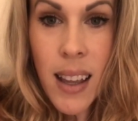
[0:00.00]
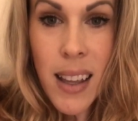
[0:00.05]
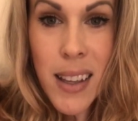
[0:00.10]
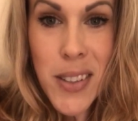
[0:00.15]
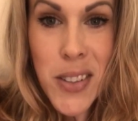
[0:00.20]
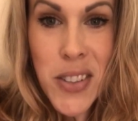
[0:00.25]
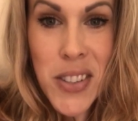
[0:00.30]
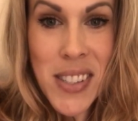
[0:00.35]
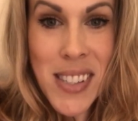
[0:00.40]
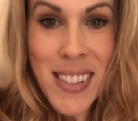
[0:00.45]

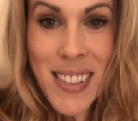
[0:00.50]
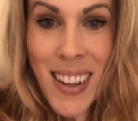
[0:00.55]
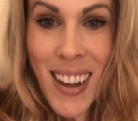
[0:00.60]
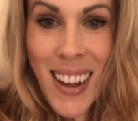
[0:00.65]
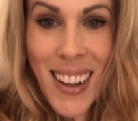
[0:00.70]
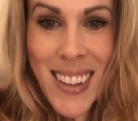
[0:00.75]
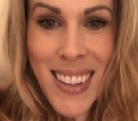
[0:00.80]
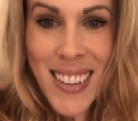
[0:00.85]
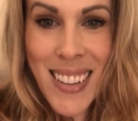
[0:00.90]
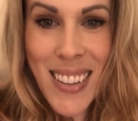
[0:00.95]
it's just
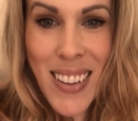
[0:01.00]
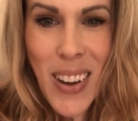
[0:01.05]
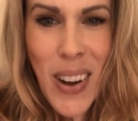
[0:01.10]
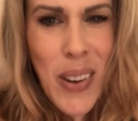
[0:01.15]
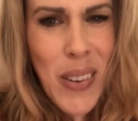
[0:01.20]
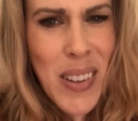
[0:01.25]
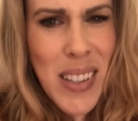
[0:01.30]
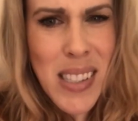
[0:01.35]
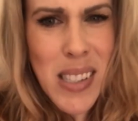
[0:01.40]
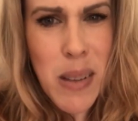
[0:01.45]
not
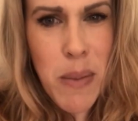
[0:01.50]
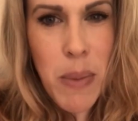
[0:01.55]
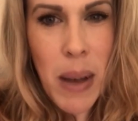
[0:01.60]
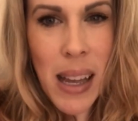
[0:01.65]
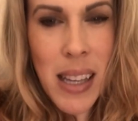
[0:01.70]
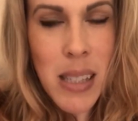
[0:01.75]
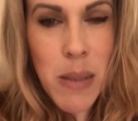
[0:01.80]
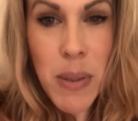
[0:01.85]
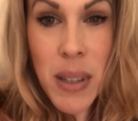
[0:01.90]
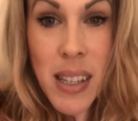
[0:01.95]
always the
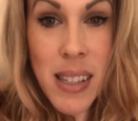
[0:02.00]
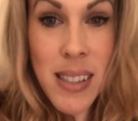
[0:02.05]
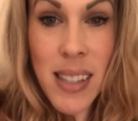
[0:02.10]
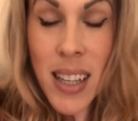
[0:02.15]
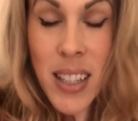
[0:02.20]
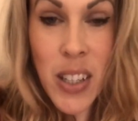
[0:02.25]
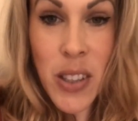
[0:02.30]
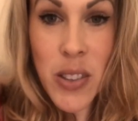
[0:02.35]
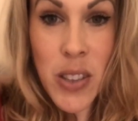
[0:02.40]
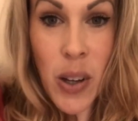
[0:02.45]
best because
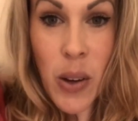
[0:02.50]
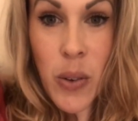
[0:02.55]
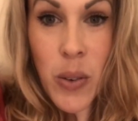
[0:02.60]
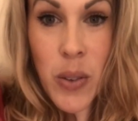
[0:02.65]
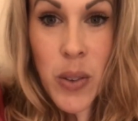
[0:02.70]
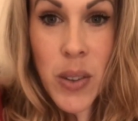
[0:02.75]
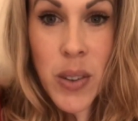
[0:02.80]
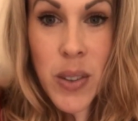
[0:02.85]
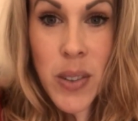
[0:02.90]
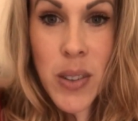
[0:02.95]
then you
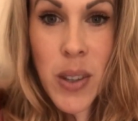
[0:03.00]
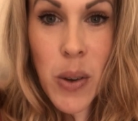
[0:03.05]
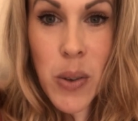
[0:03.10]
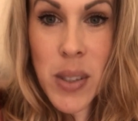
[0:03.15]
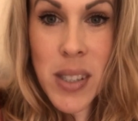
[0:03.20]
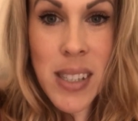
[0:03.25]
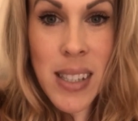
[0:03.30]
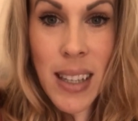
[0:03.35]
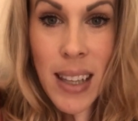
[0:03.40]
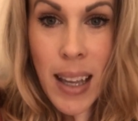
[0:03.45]
don't go
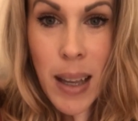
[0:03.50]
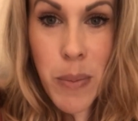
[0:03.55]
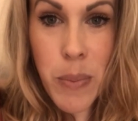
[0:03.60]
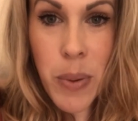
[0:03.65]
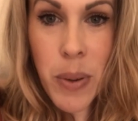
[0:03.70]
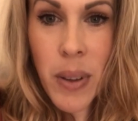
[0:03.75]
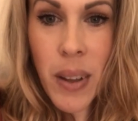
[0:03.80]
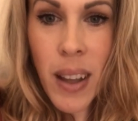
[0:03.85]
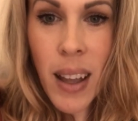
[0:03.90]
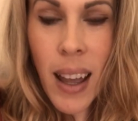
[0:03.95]
to sleep.